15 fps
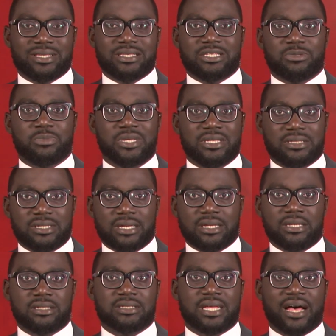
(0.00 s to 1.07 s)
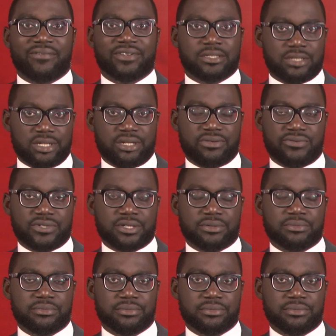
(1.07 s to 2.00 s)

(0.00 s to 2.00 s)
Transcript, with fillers: these meetings have achieved?